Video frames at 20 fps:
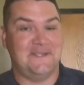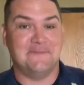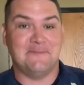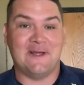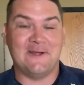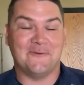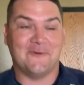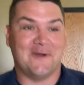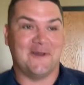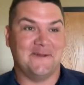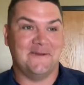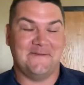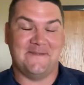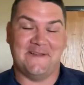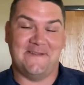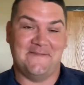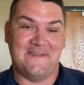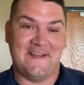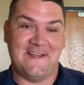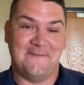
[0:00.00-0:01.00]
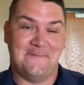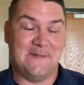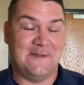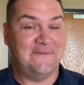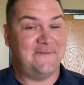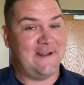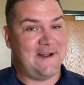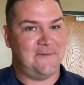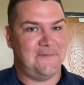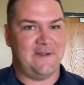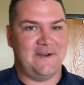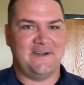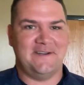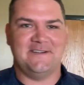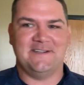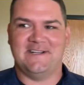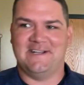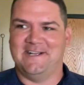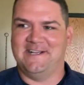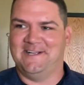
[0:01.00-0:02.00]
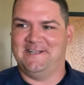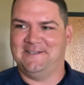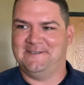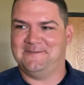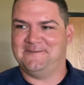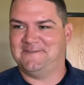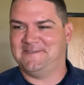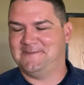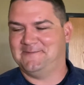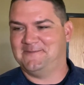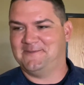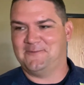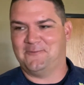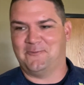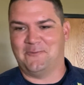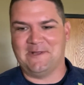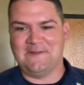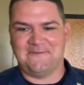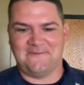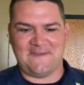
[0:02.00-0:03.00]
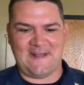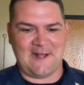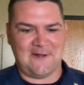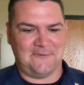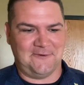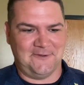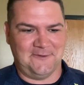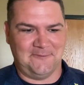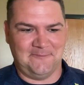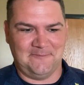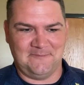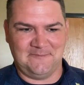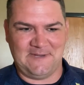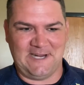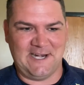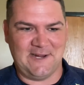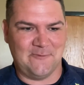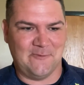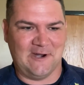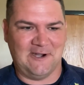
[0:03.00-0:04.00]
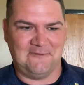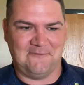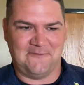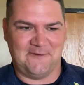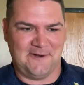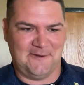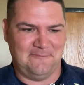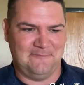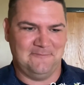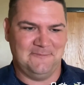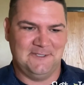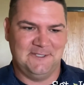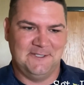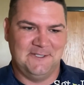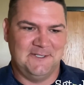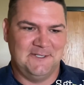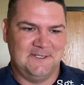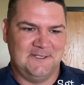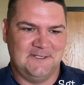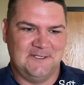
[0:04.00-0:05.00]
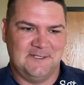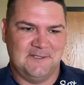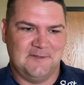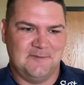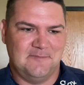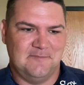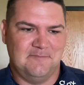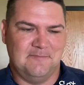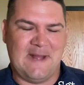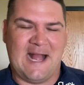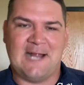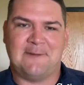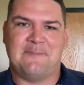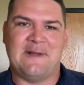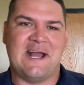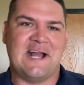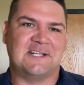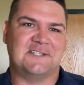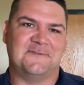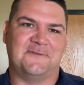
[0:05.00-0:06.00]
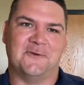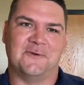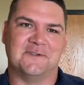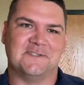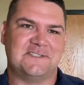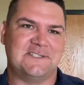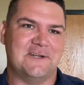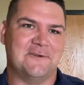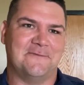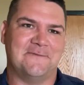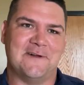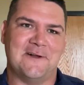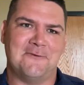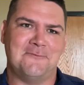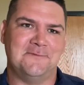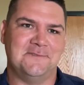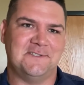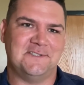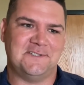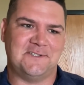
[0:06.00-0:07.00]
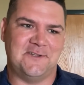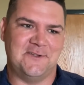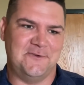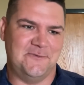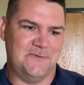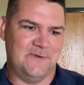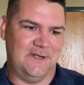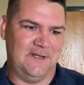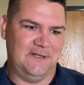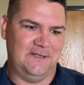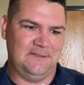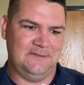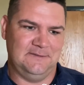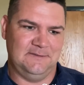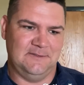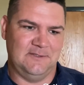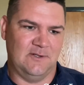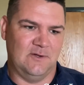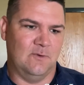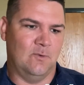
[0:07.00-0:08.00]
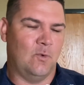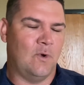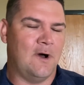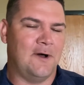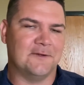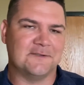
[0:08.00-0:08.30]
inmate wallet that they have been found there, uh, we found them anywhere from backpacks full of cell phones to uh, wall